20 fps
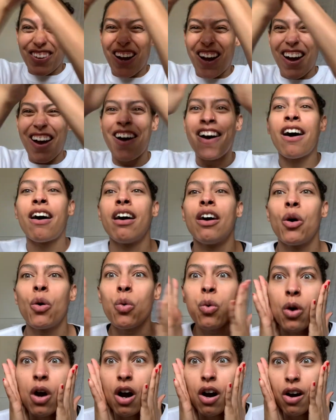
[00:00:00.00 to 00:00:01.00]
Oh,
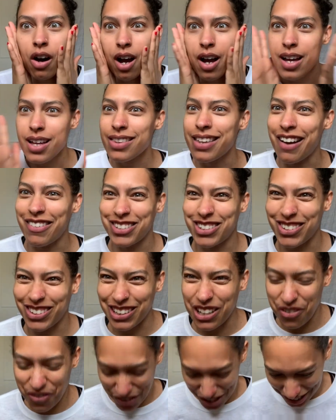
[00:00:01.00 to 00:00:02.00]
whoa, that was really
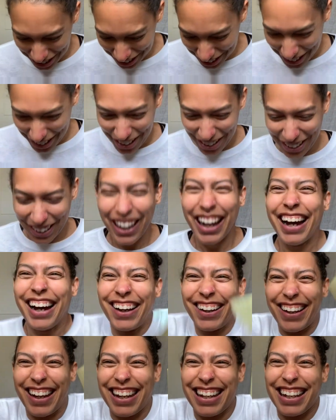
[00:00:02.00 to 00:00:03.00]
fun.
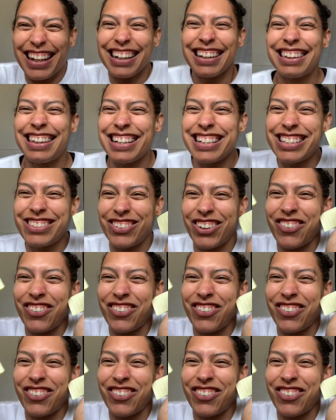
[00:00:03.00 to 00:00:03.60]
Okay, thanks for